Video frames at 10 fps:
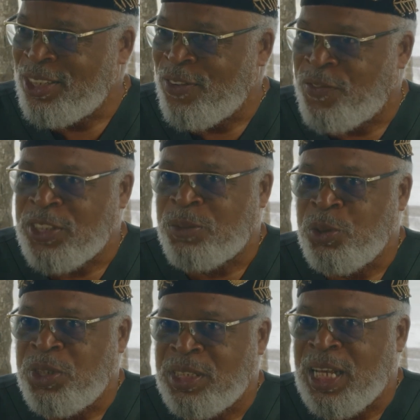It's a
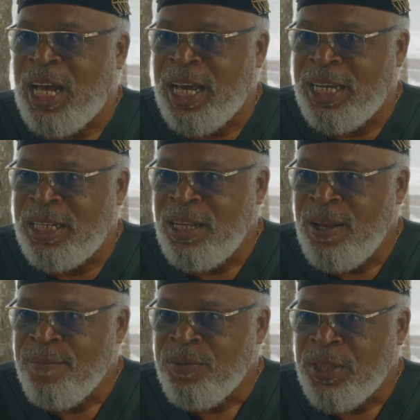festival design
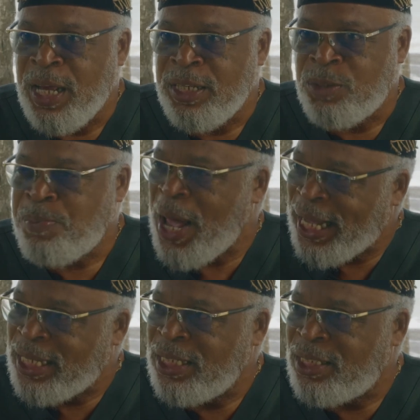that is
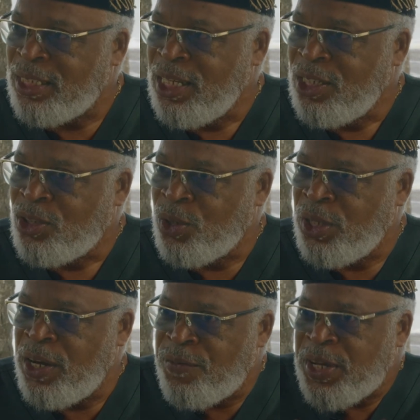packaged so
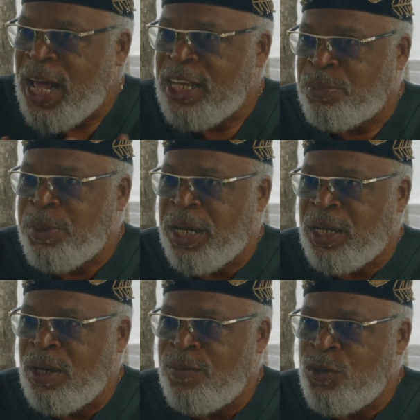that every
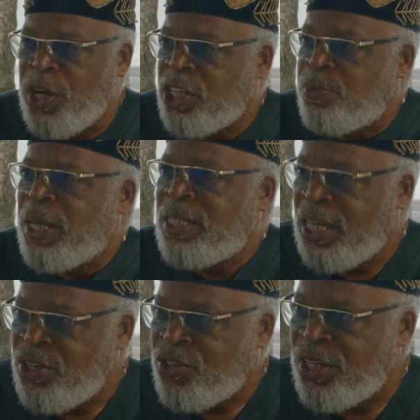aspect of your
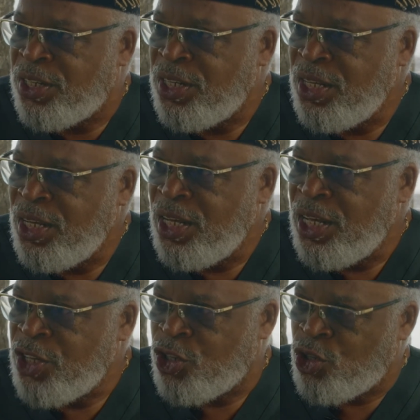expectation
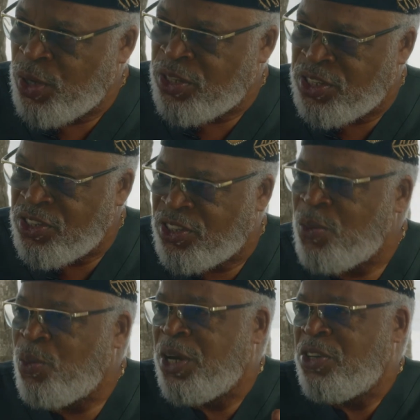is addressed in
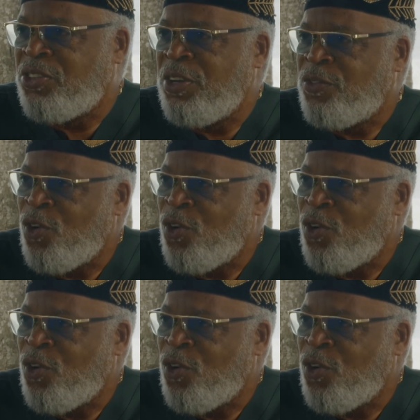some way, shape,